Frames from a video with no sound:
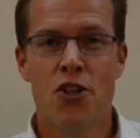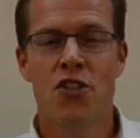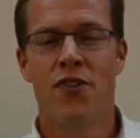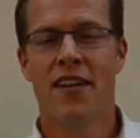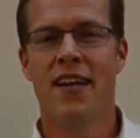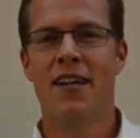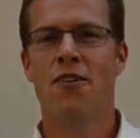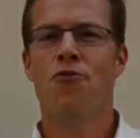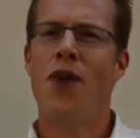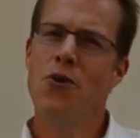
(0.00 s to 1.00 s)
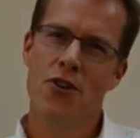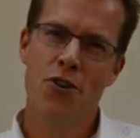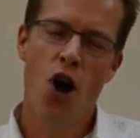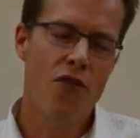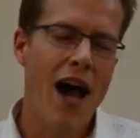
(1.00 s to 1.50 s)
Ostwald again, founder
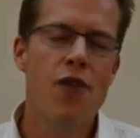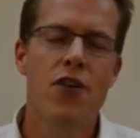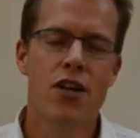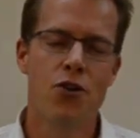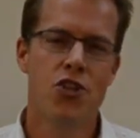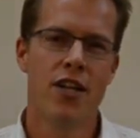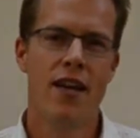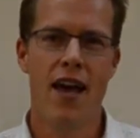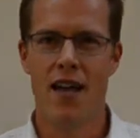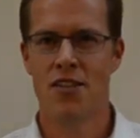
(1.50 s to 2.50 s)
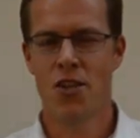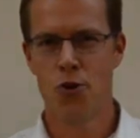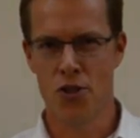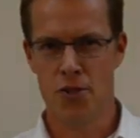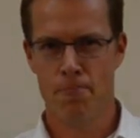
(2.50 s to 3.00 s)
of Alpha Coaching and
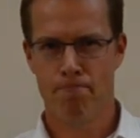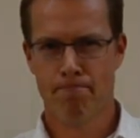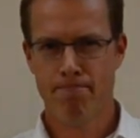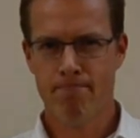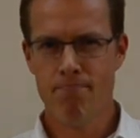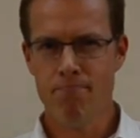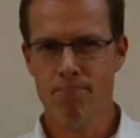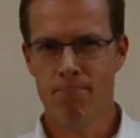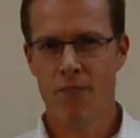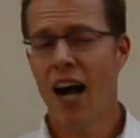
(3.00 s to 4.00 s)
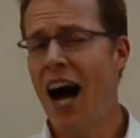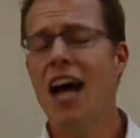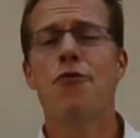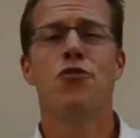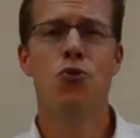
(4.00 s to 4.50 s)
Solutions. I
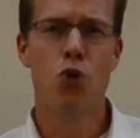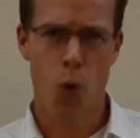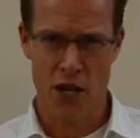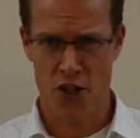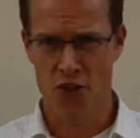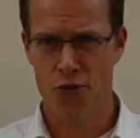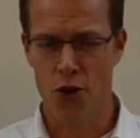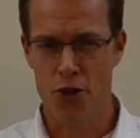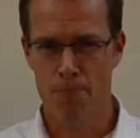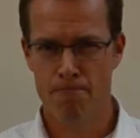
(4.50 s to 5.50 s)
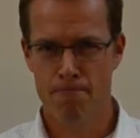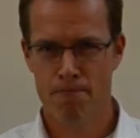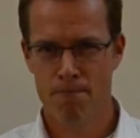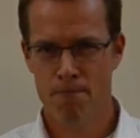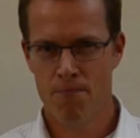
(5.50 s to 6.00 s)
have two questions for you.
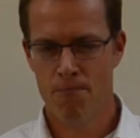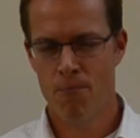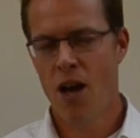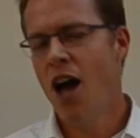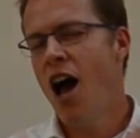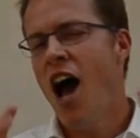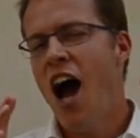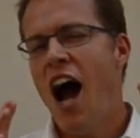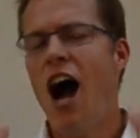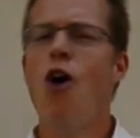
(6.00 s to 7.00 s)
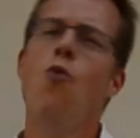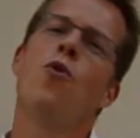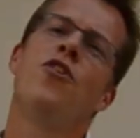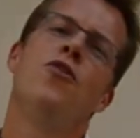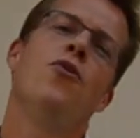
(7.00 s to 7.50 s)
How
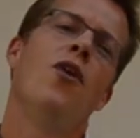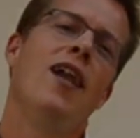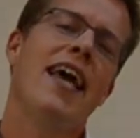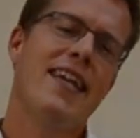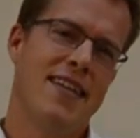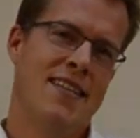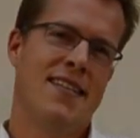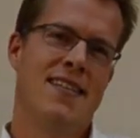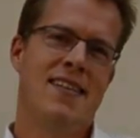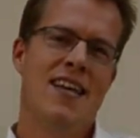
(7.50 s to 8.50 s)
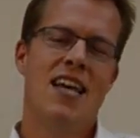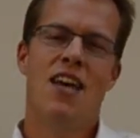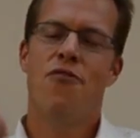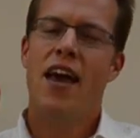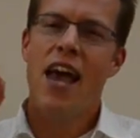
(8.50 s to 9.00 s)
would you like it if
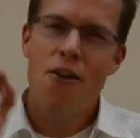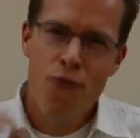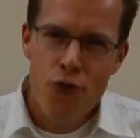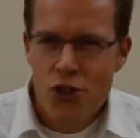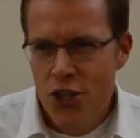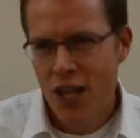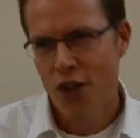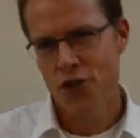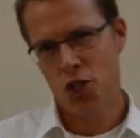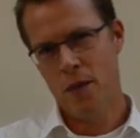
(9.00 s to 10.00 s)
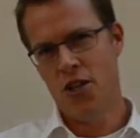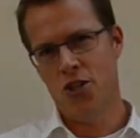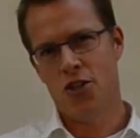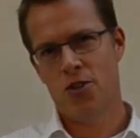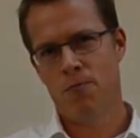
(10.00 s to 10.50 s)
every single of your
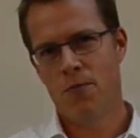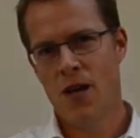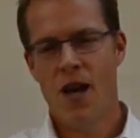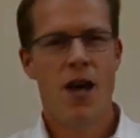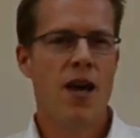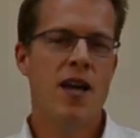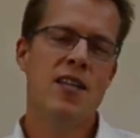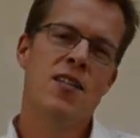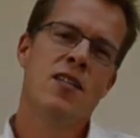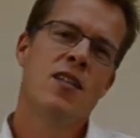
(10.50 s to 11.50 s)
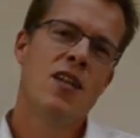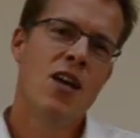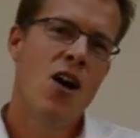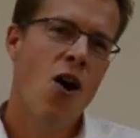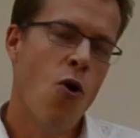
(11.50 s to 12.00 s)
speeches is
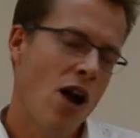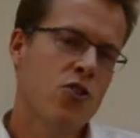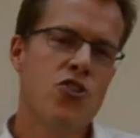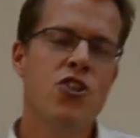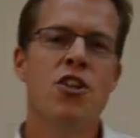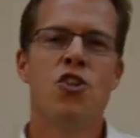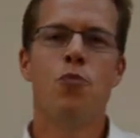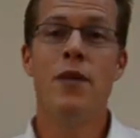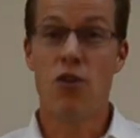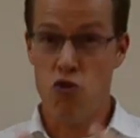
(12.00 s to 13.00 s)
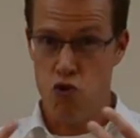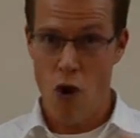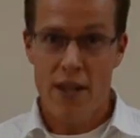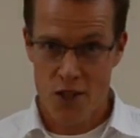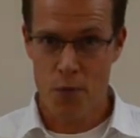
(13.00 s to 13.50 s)
or are considered to be
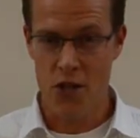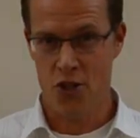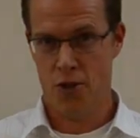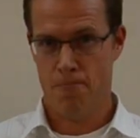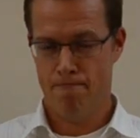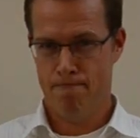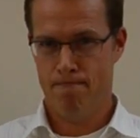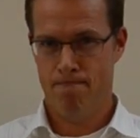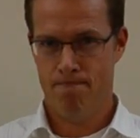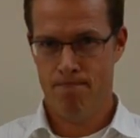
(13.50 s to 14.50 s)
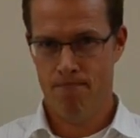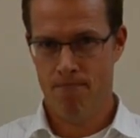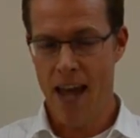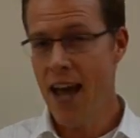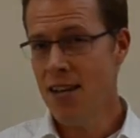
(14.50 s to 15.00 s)
great speeches?
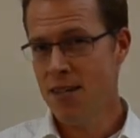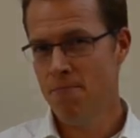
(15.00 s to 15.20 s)
And